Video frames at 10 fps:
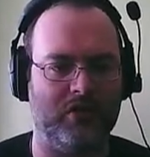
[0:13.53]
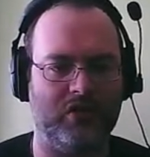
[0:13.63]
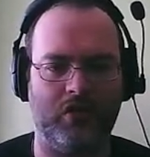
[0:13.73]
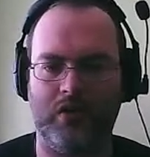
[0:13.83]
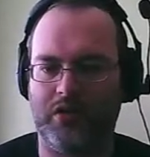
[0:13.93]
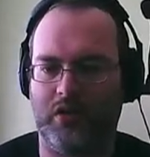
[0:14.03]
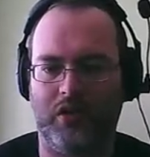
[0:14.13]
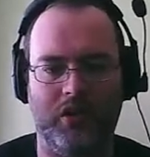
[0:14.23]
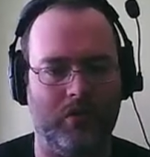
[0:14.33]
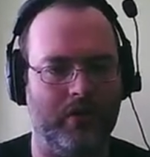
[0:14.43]
so I
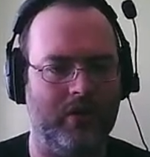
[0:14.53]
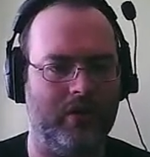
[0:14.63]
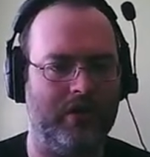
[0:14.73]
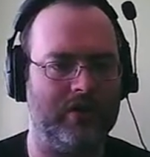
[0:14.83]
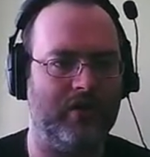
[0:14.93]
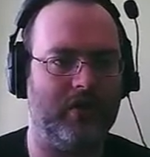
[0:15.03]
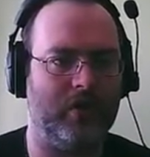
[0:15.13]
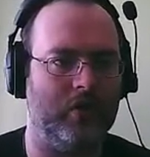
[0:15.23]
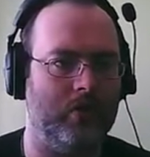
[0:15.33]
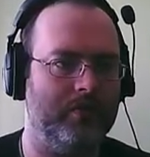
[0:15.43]
thought, you know, why not, let's give it a
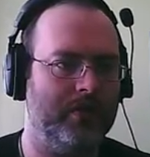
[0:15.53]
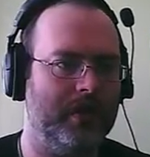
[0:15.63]
go.